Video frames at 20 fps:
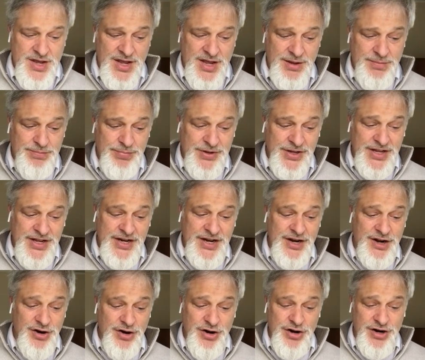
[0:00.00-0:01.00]
He
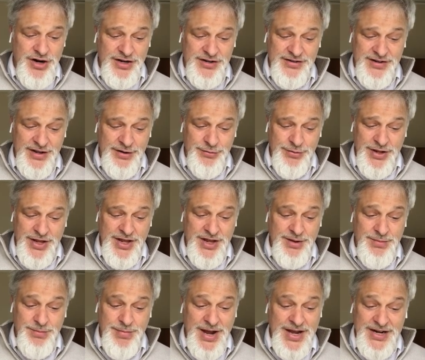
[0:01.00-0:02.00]
pleaded earnestly with
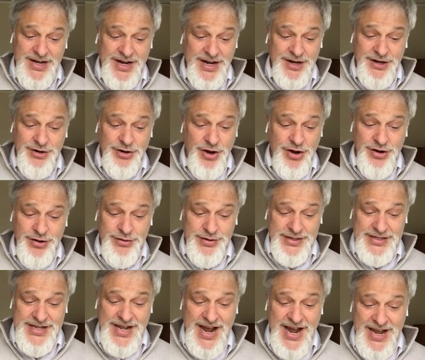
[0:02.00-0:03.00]
him, "My little daughter
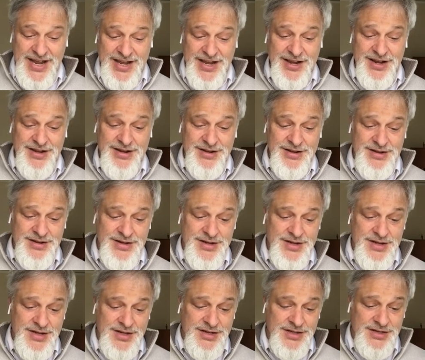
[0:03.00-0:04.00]
is dying,
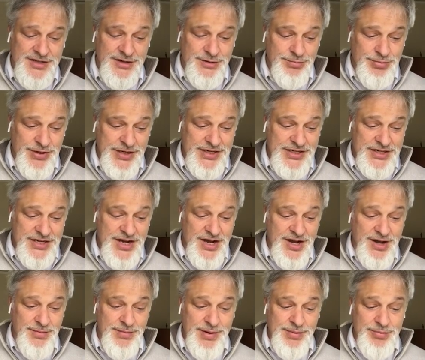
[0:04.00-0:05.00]
so please
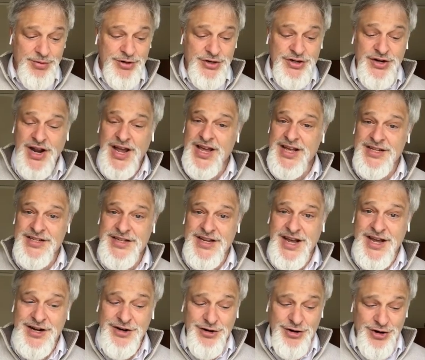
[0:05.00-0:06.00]
come and put your hands
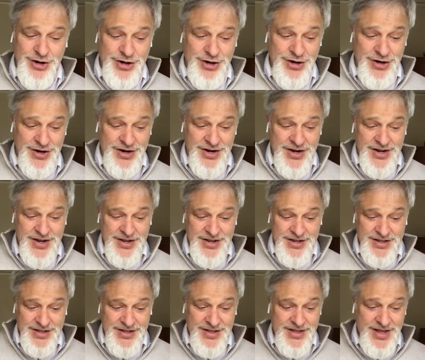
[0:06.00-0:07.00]
on her
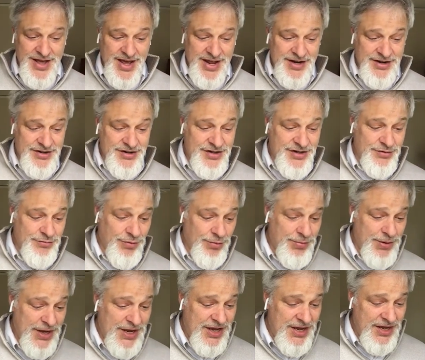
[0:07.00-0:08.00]
that she will
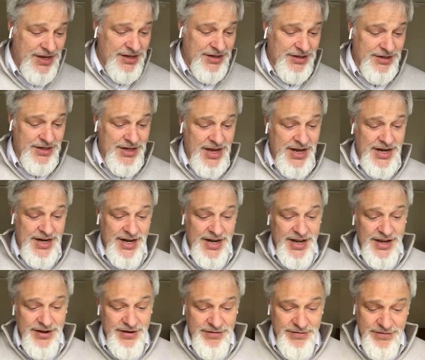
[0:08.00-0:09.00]
be healed and
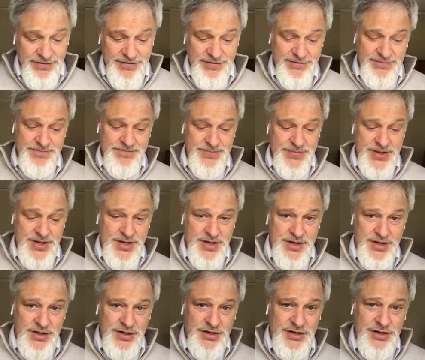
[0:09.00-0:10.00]
live."
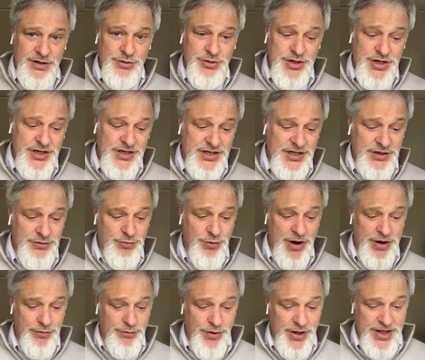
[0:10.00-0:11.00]
So Jesus
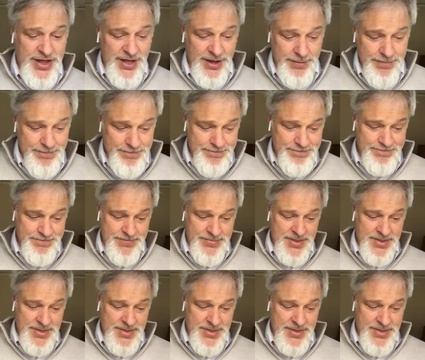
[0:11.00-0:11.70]
went with him.